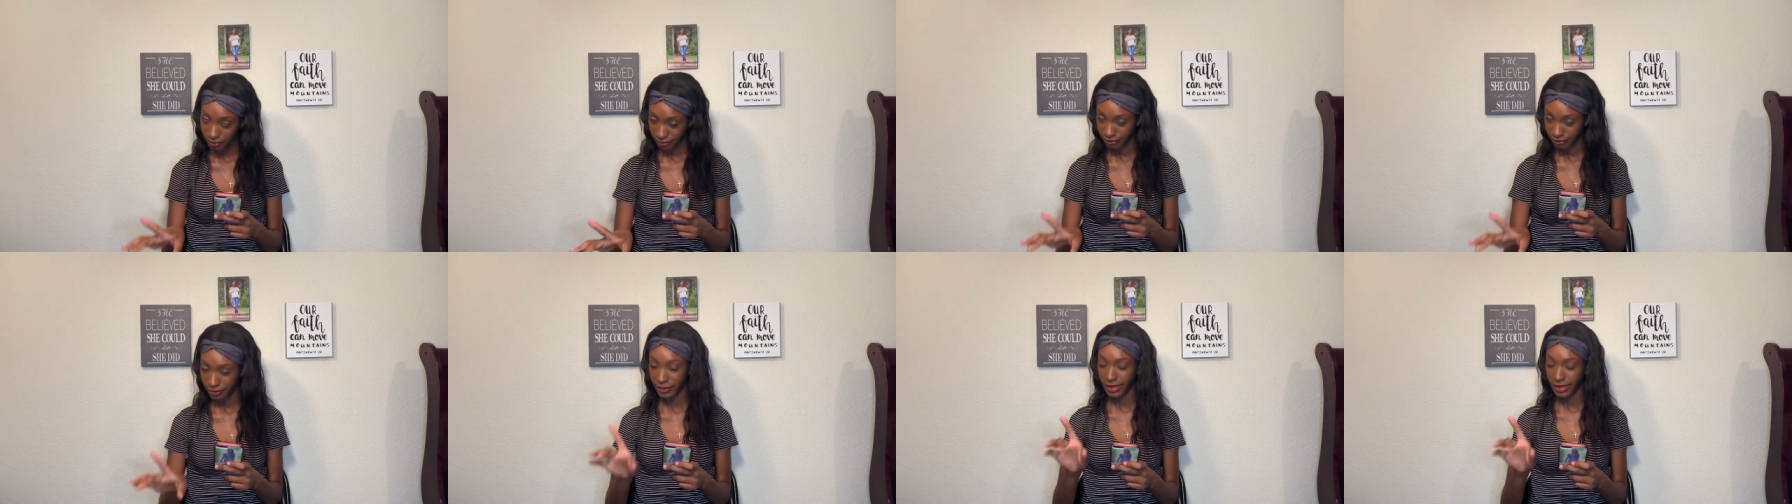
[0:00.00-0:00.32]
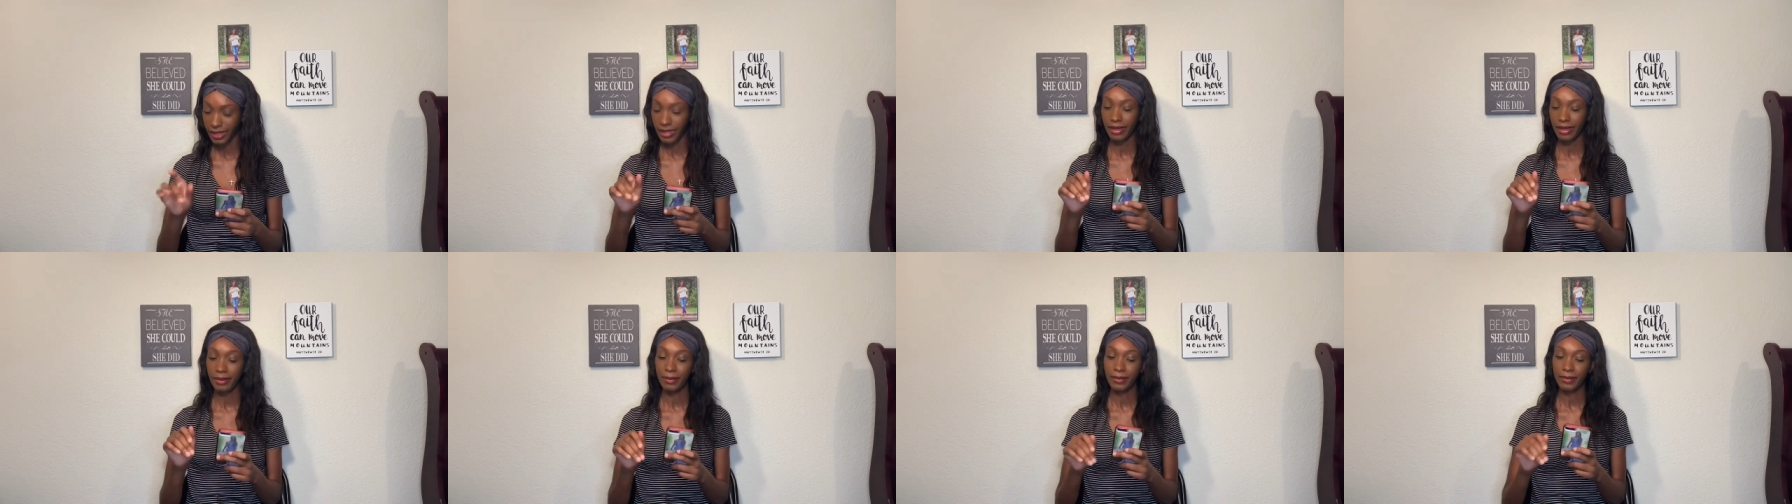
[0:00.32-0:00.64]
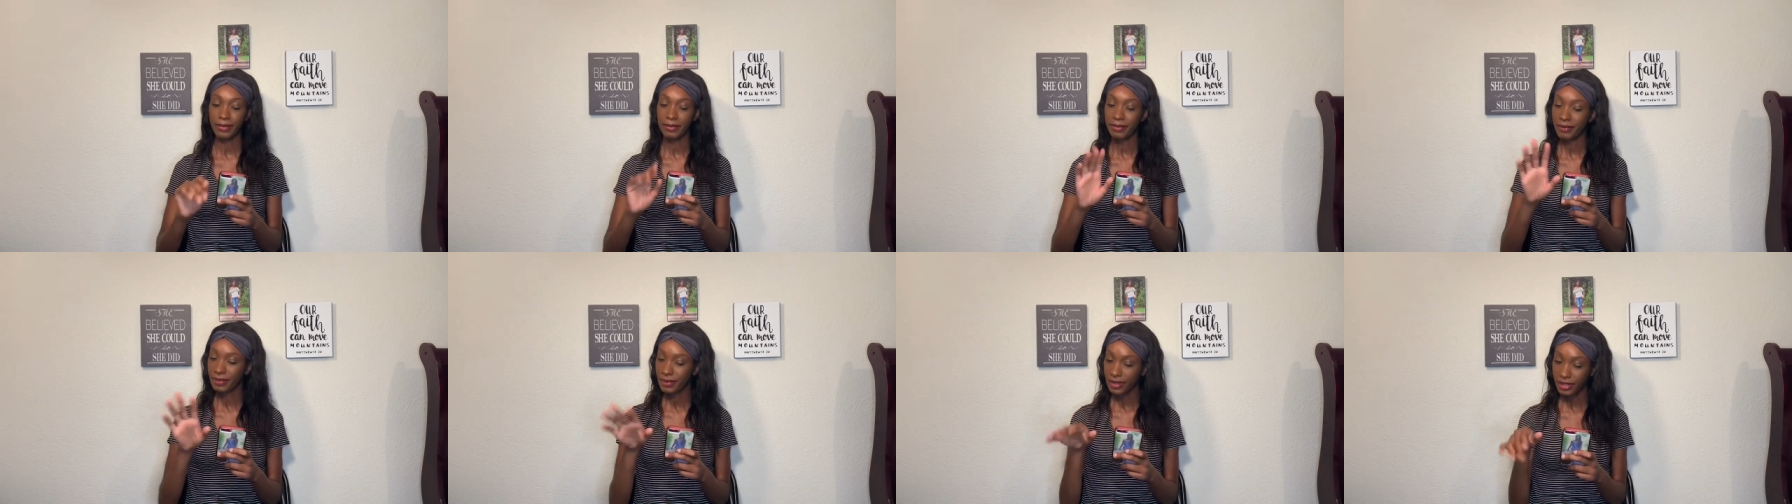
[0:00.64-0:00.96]
yeah,
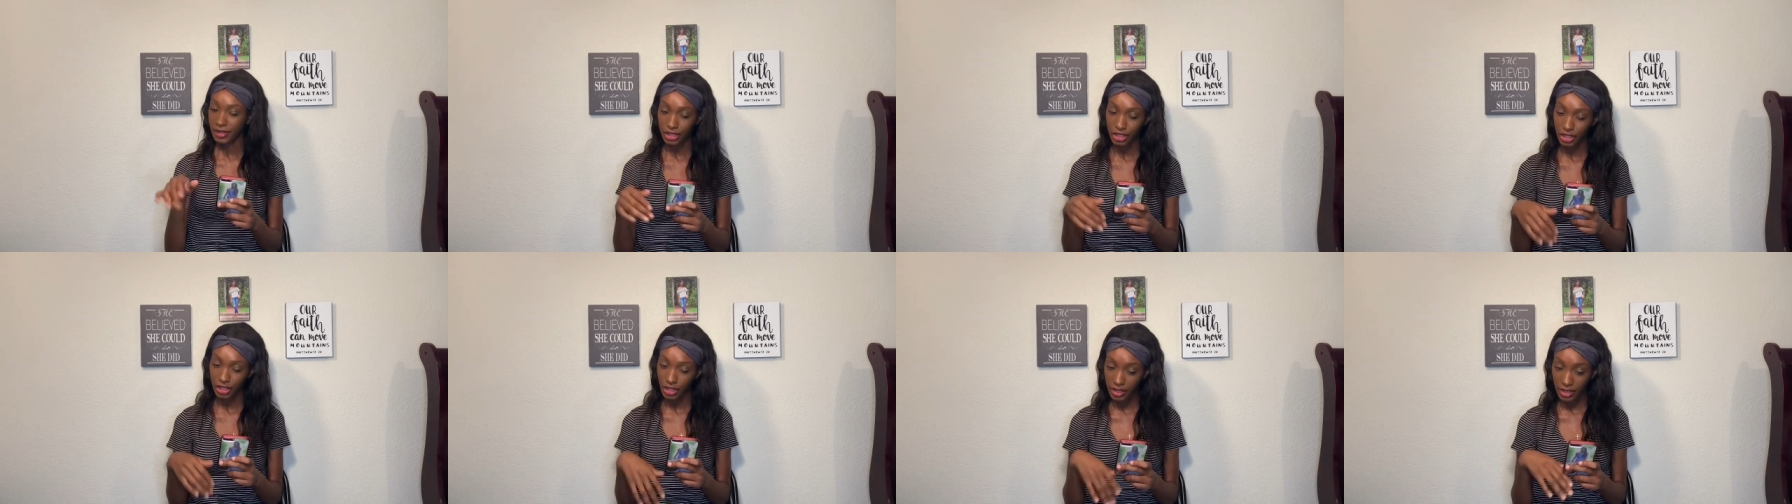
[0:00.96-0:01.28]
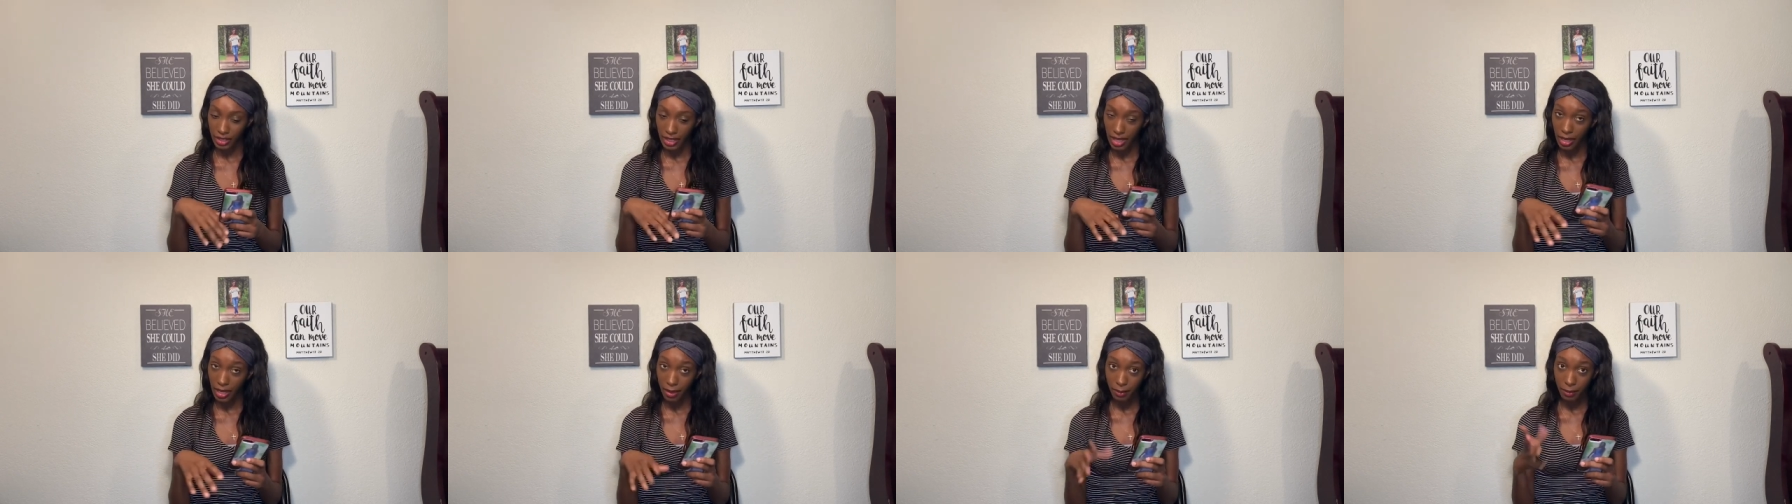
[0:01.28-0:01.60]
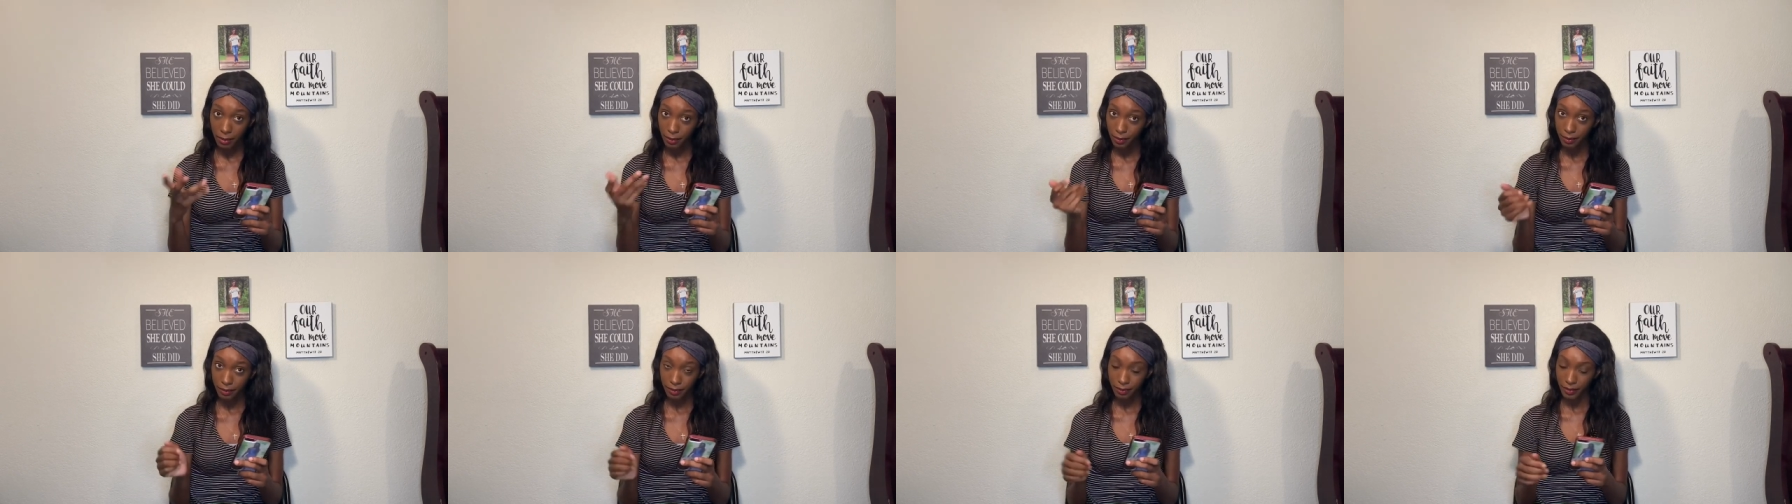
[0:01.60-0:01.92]
let's just say,
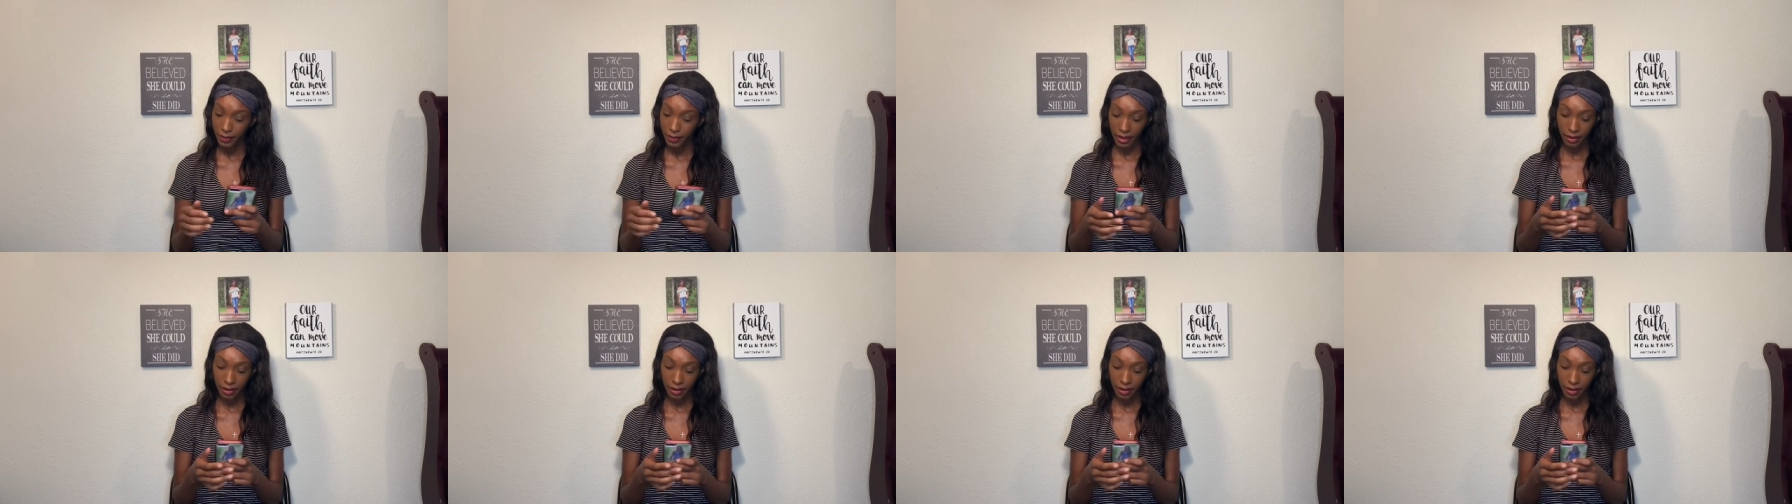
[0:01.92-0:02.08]
yeah.